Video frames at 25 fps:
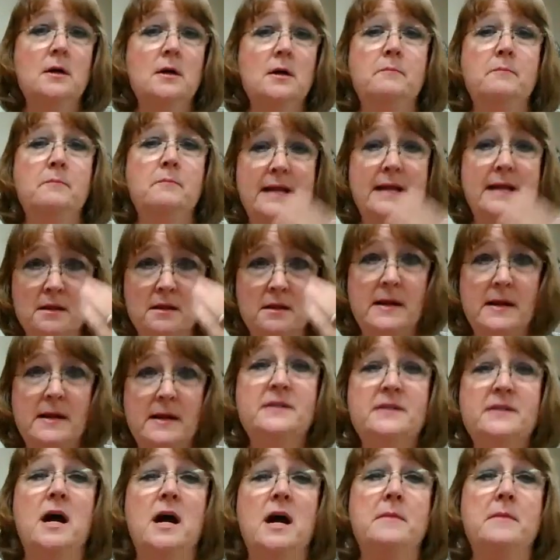But in the
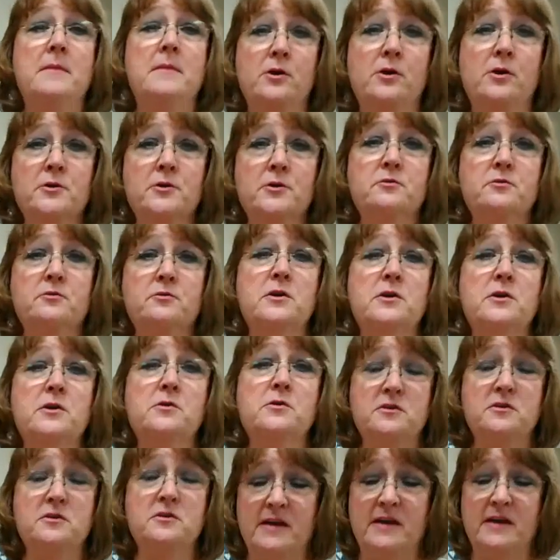meantime, it goes through the
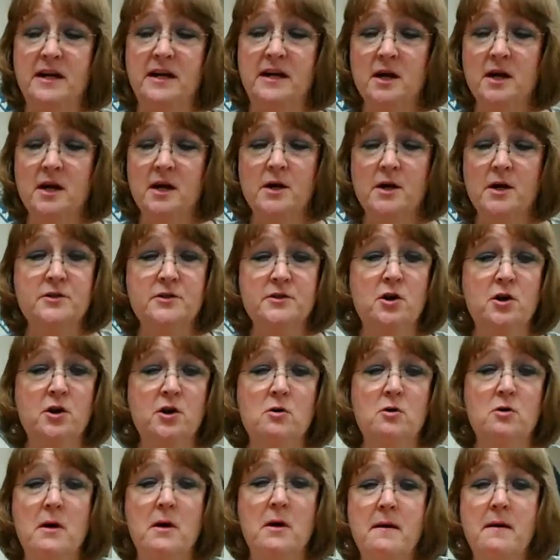newsfeed.
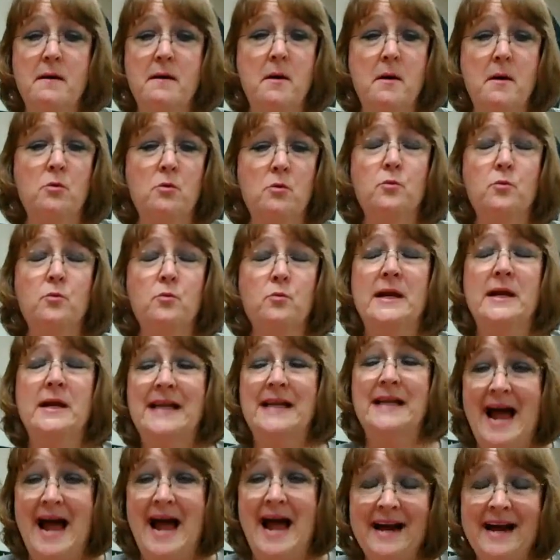So
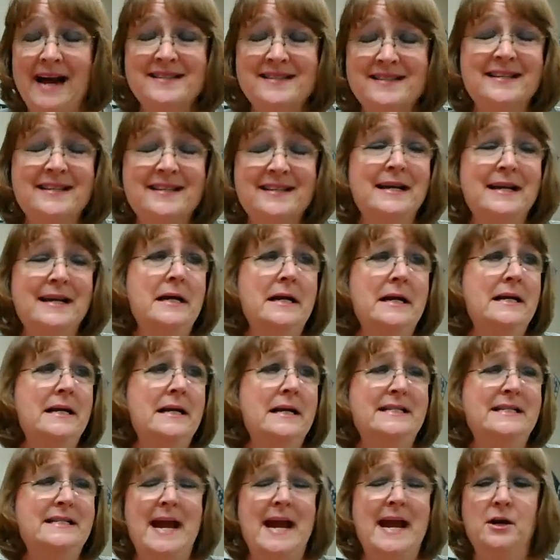relax,
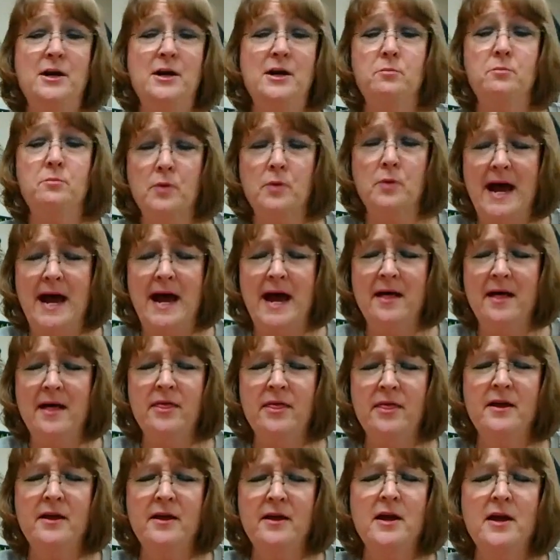take a breath.
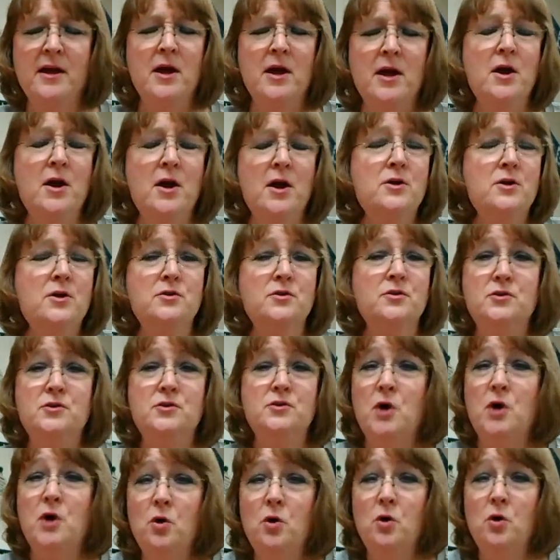
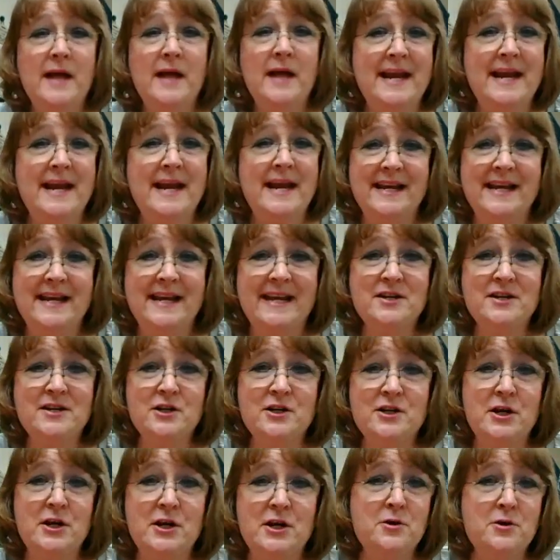Don't let it get to
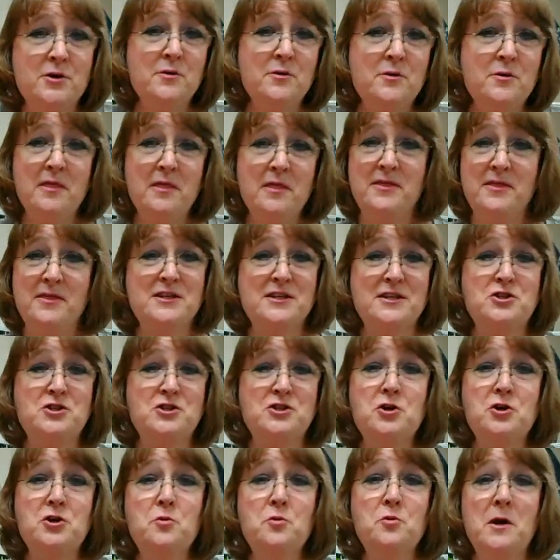you. This
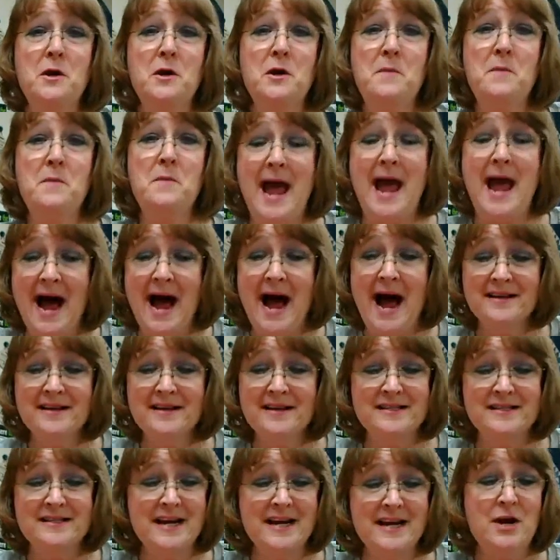too will
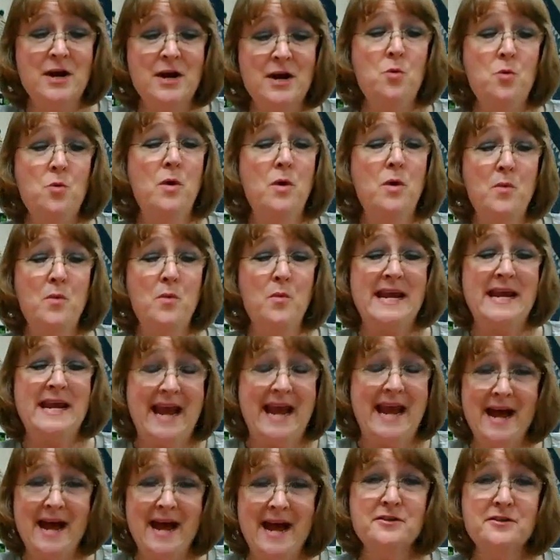pass. What we
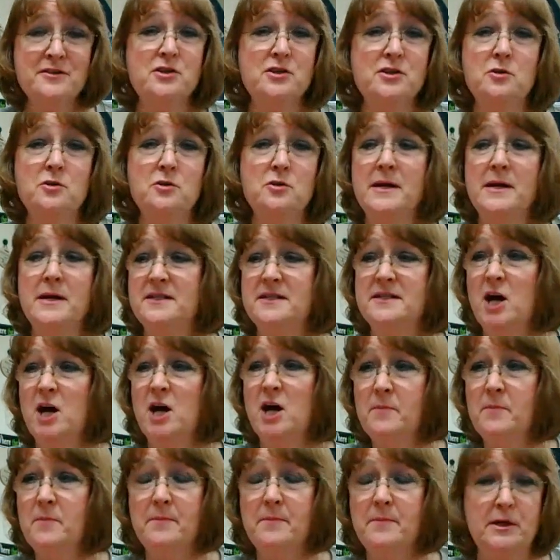can't do is tell
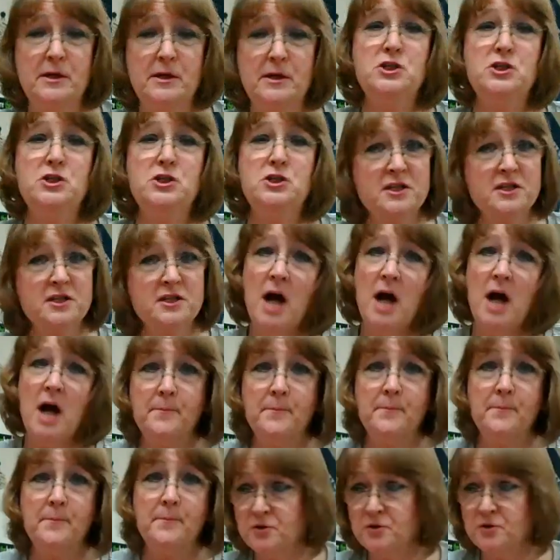people to just stop
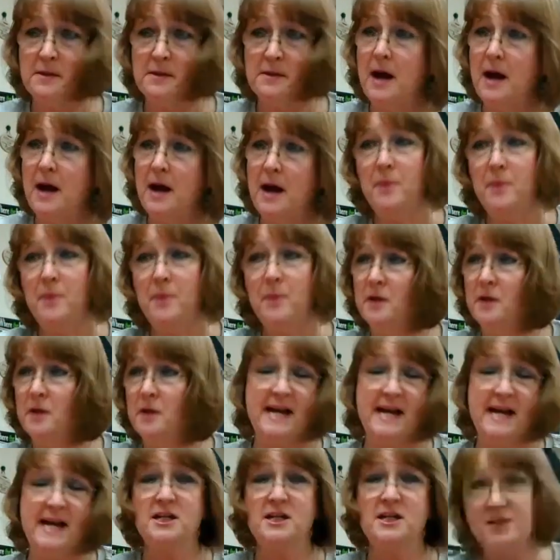posting about
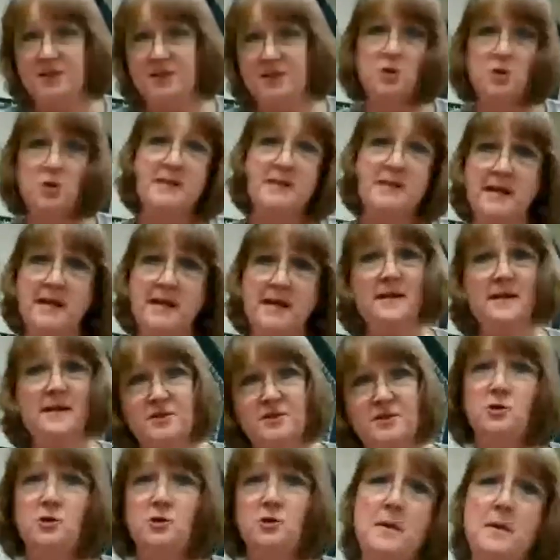politics because you're sending this
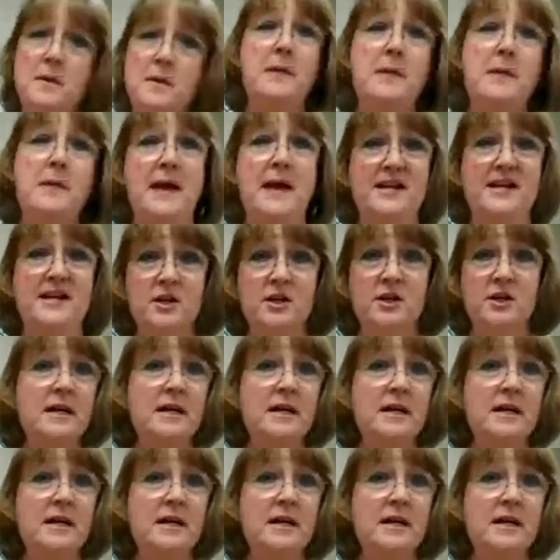to my page.